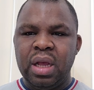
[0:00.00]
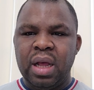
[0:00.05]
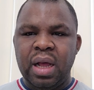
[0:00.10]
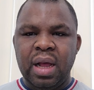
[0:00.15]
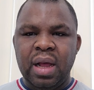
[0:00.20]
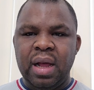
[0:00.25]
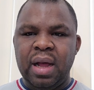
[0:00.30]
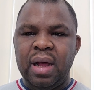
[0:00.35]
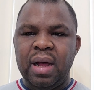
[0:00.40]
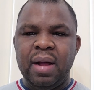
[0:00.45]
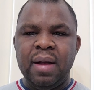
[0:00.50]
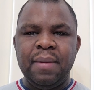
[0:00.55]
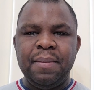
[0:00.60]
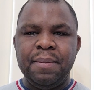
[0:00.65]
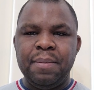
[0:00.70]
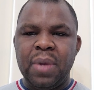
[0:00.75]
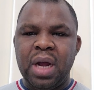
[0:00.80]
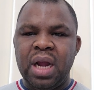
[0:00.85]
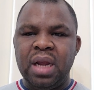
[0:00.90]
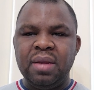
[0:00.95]

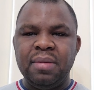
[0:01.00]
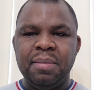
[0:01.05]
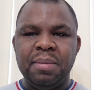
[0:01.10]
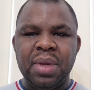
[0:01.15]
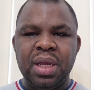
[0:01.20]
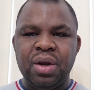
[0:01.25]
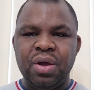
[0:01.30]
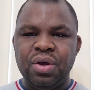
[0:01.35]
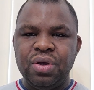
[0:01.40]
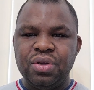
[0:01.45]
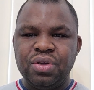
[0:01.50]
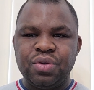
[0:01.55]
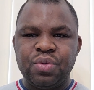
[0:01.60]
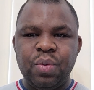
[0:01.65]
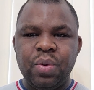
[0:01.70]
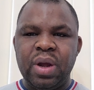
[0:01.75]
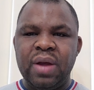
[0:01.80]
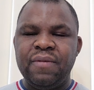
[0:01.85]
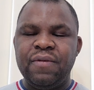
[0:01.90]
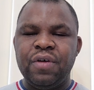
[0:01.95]
Mark Meadows,
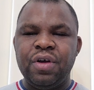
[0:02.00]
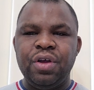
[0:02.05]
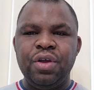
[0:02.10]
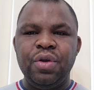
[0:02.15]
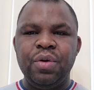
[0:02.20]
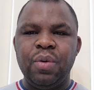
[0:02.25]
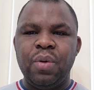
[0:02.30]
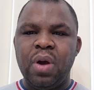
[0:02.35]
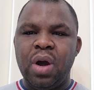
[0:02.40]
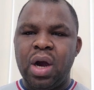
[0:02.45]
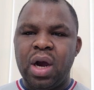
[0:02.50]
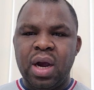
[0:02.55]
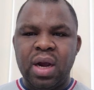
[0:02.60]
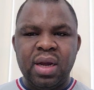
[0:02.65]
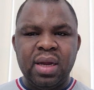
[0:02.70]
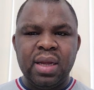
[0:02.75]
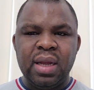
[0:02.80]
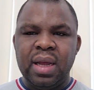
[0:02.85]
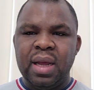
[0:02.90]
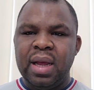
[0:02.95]
whoever you
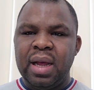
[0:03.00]
are,